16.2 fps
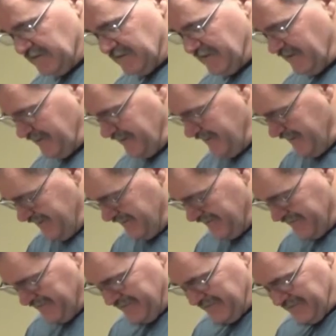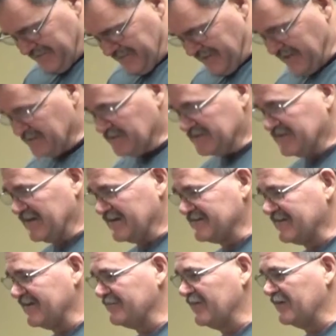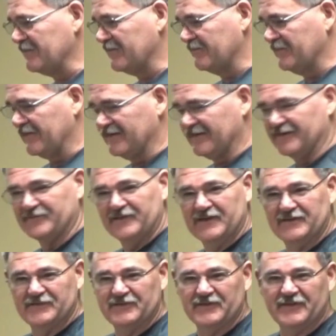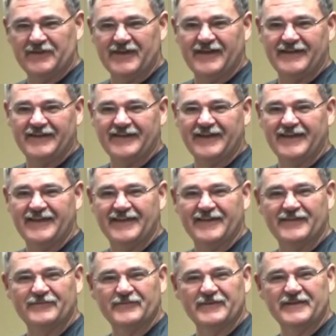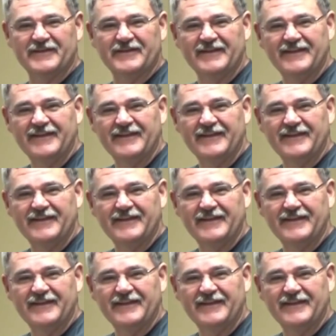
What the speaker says: then, I know it sounds like I've been through a lot, and I have, but